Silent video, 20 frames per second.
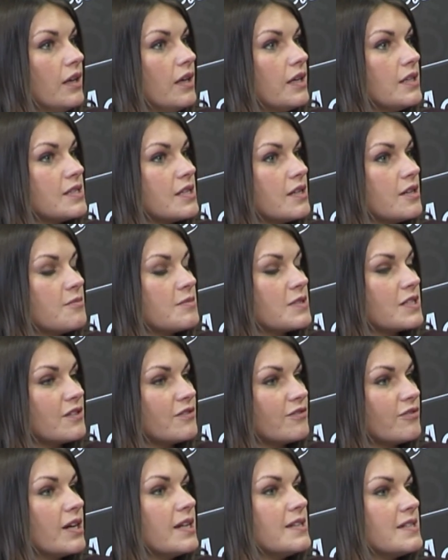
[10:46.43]
in terms
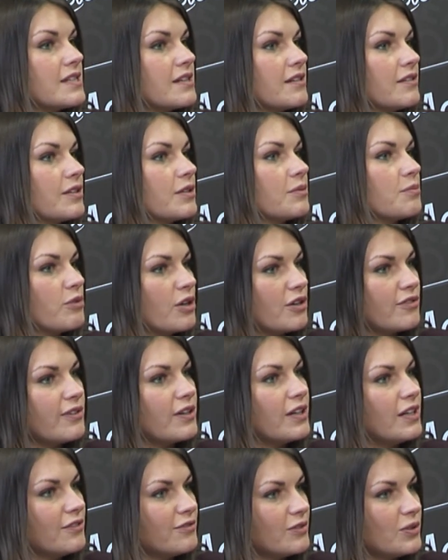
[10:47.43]
of raising the
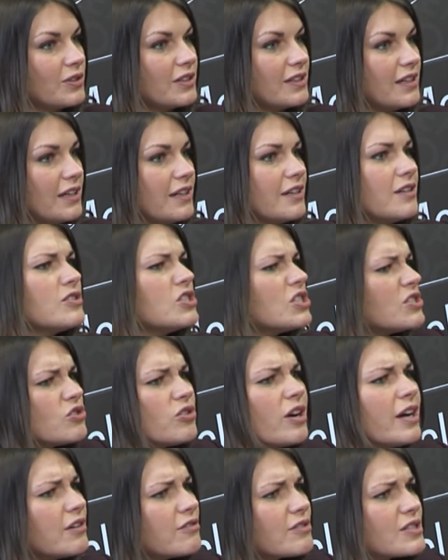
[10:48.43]
profile of Northern Ireland and just
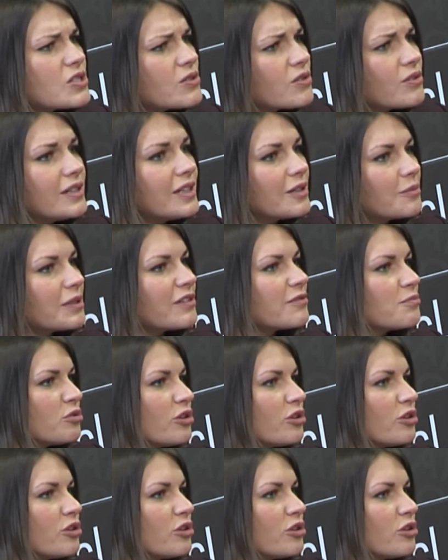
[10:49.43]
trying to restore a little bit of